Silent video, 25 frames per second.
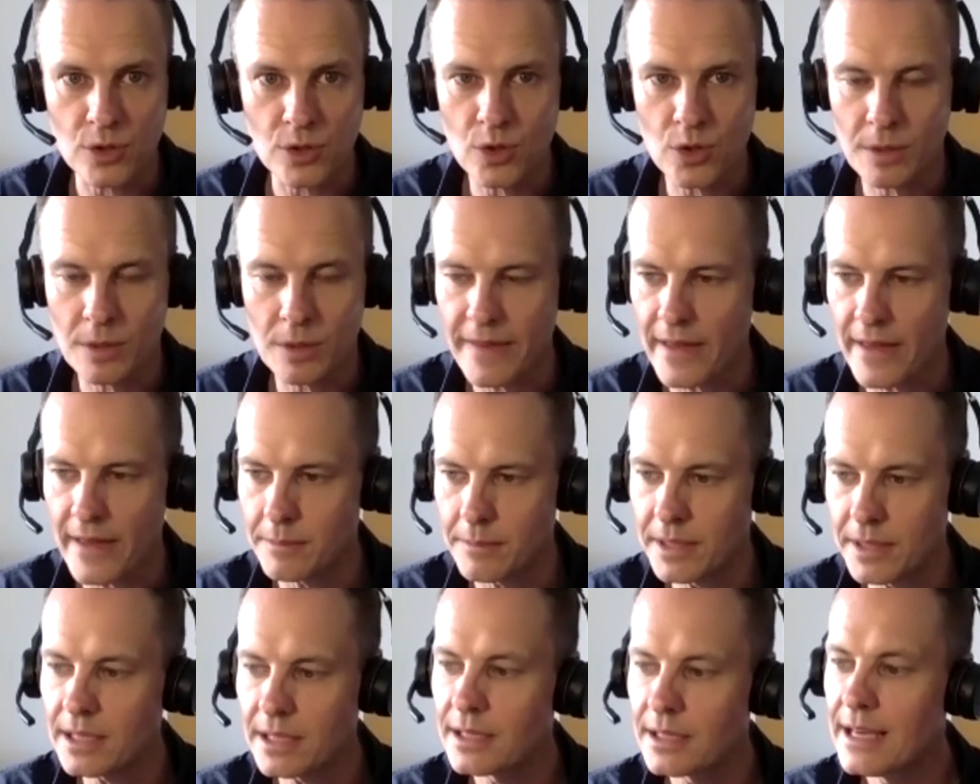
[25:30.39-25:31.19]
I'll talk about that in
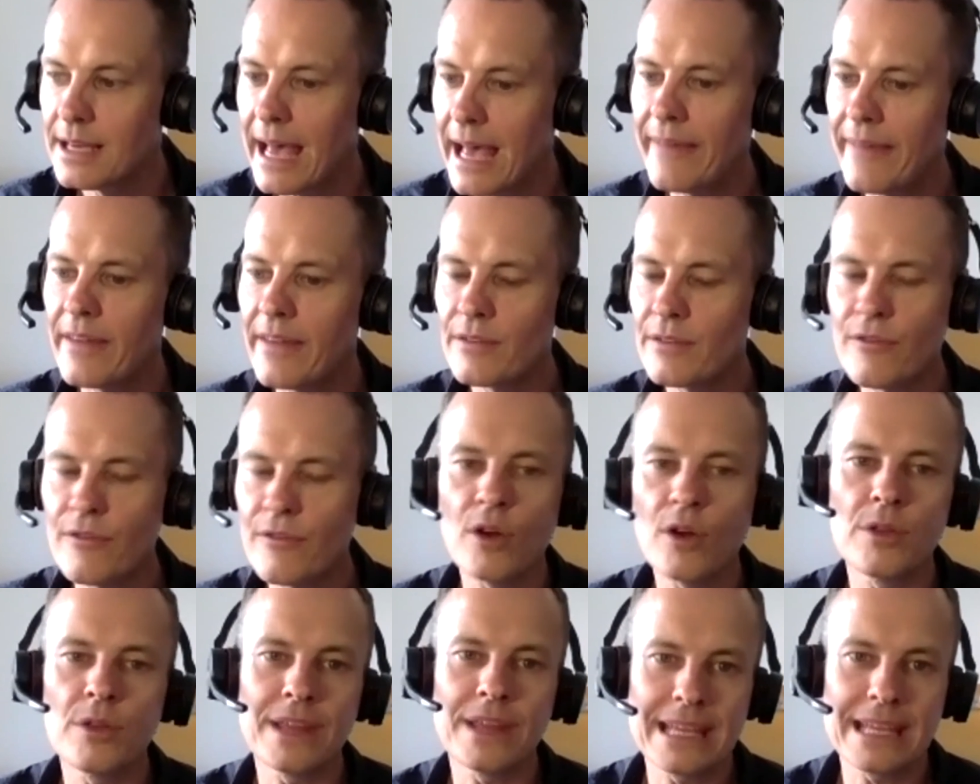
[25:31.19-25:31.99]
a minute. And then the
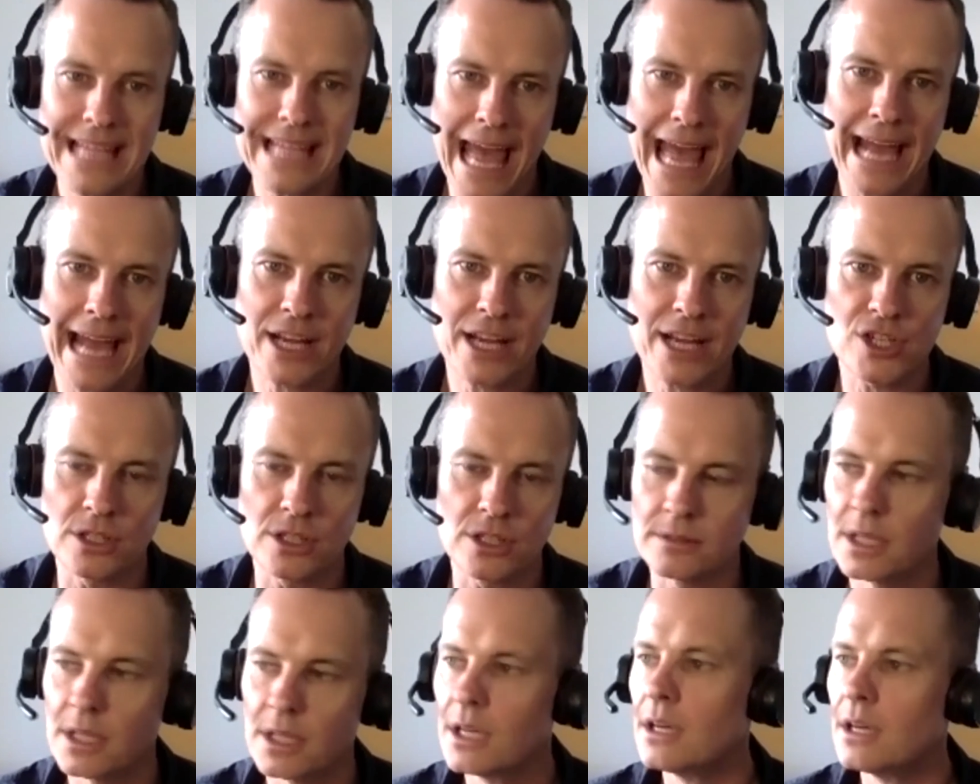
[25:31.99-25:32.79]
final thing is
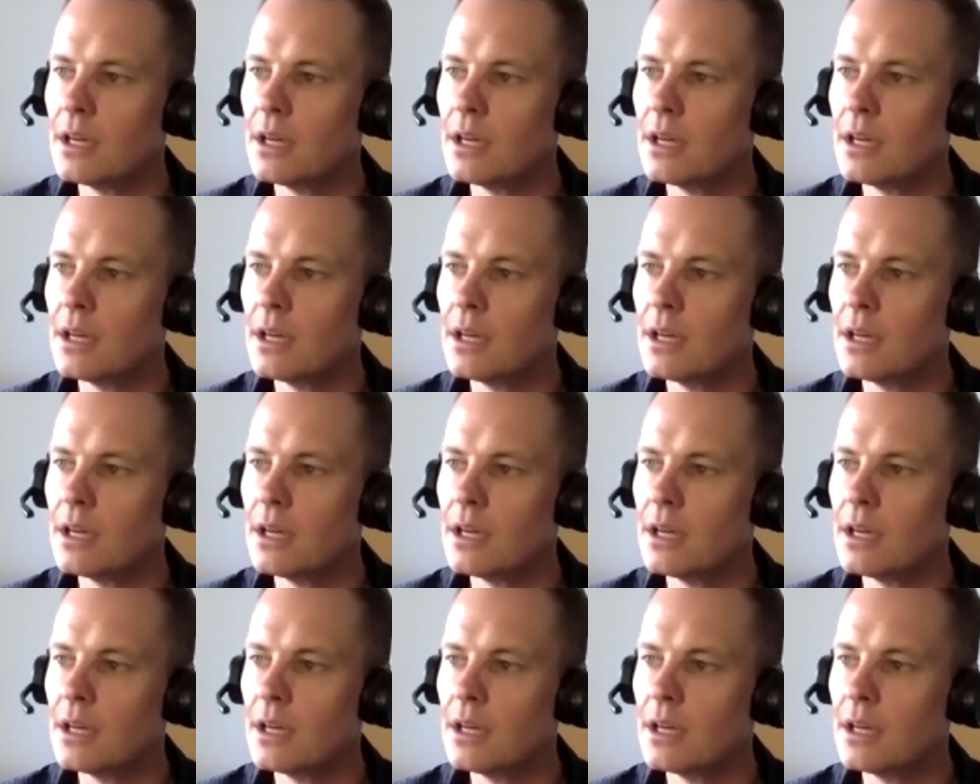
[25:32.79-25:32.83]
action.